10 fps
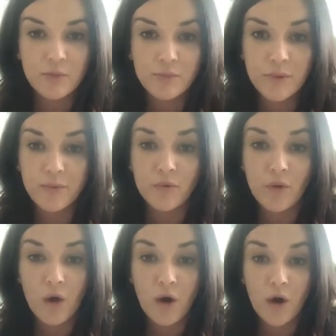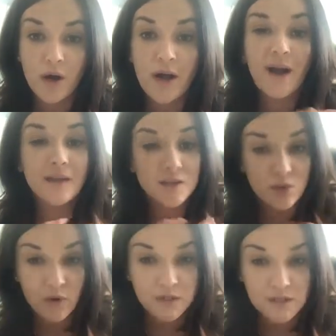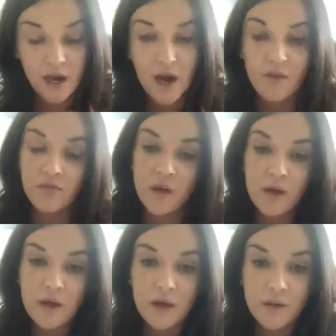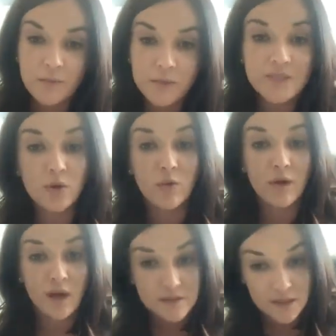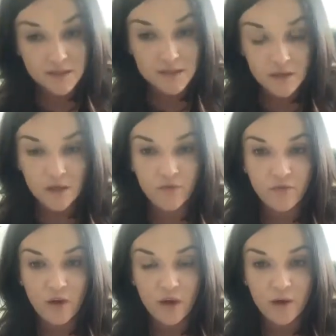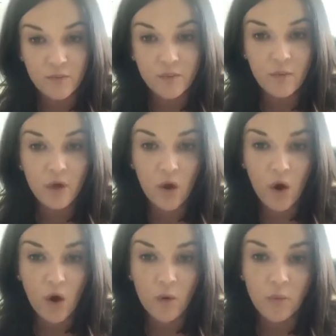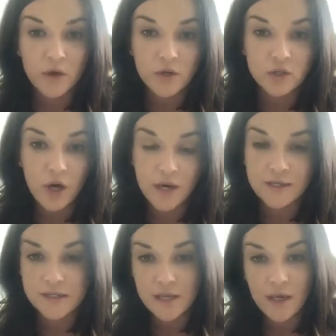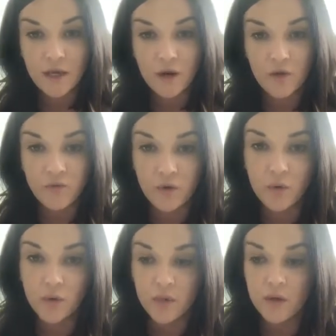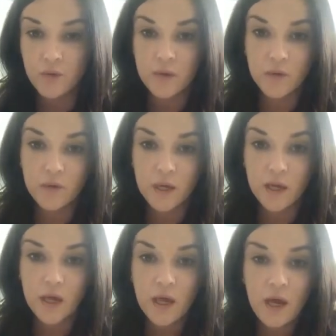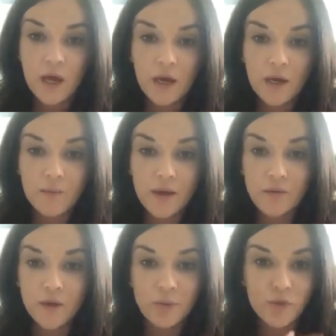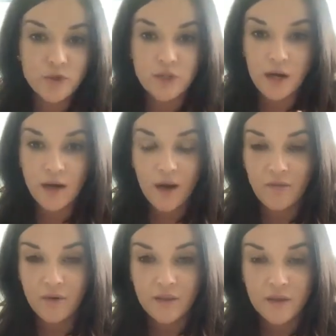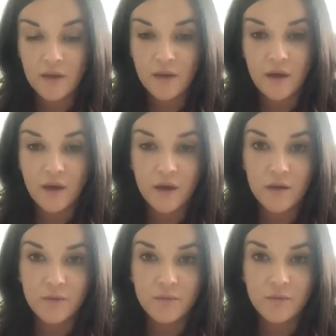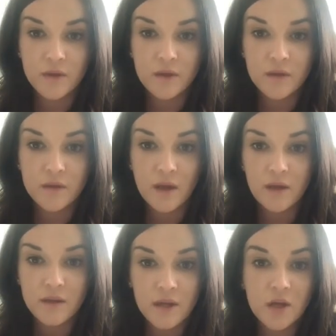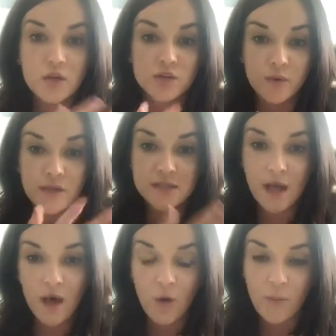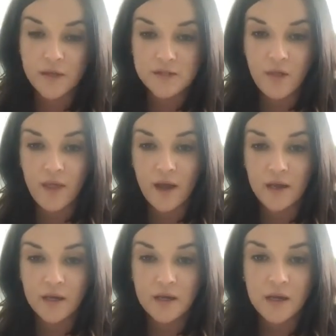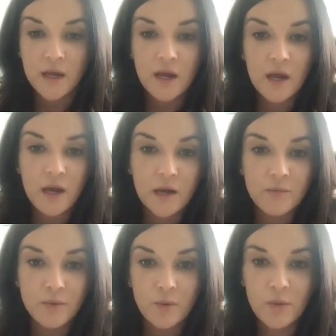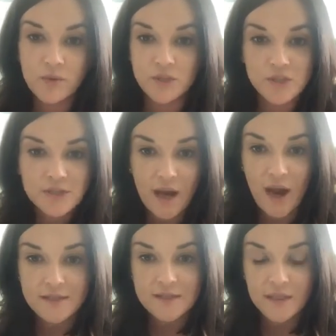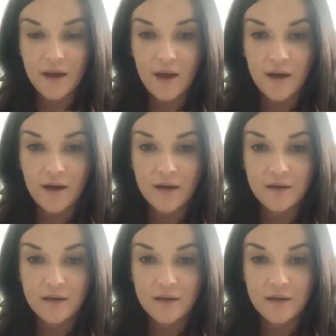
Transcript: people are kind to our staff. Please don't cuss us if we call. We are trying to take care of you and the community, and we appreciate everything that you're doing to help us on that end. But we would just ask that